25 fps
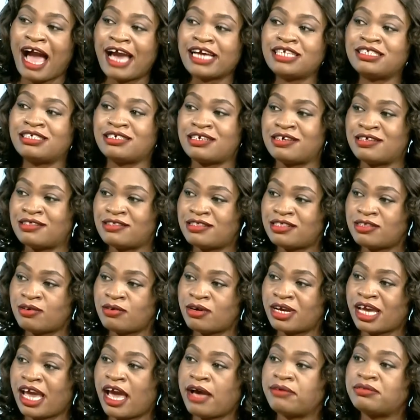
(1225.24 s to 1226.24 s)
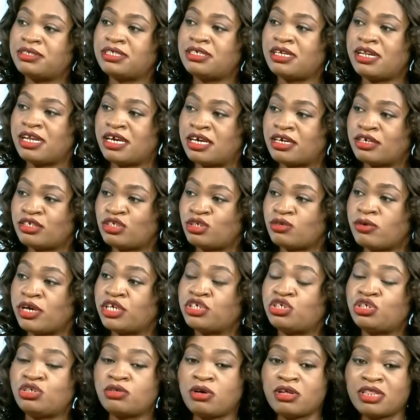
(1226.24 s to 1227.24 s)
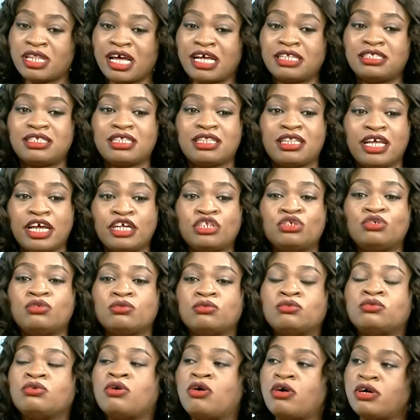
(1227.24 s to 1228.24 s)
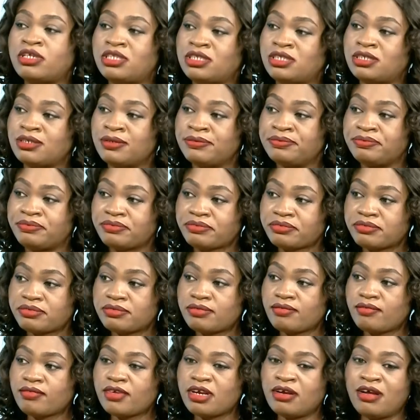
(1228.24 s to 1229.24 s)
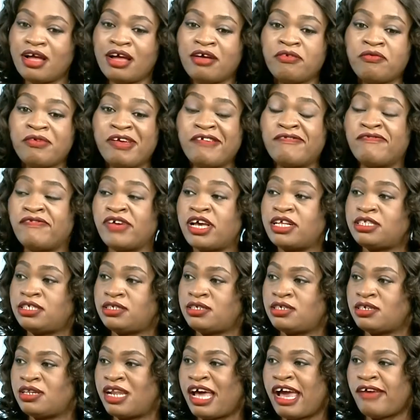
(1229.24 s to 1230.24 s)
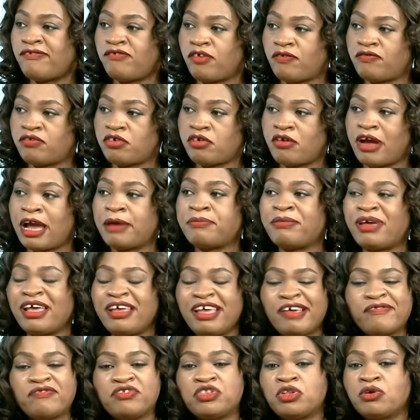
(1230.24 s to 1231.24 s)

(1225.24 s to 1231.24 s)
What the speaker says: guidance or counseling to ensure that they do not revert to the life of crime.